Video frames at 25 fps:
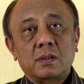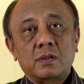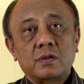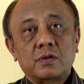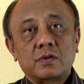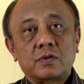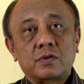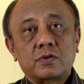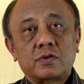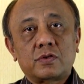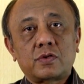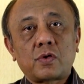
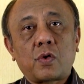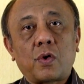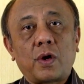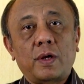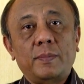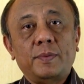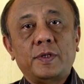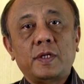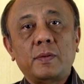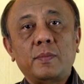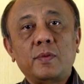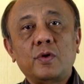So
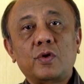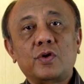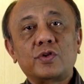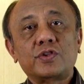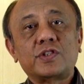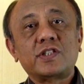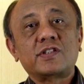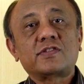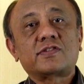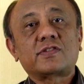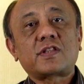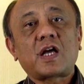
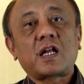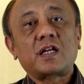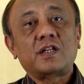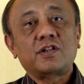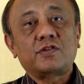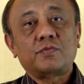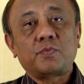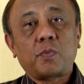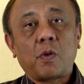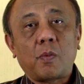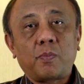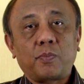epidemiology
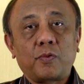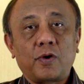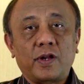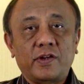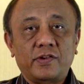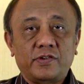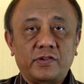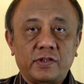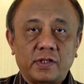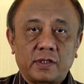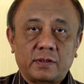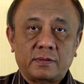studies
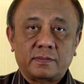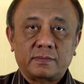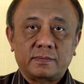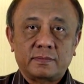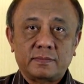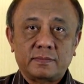population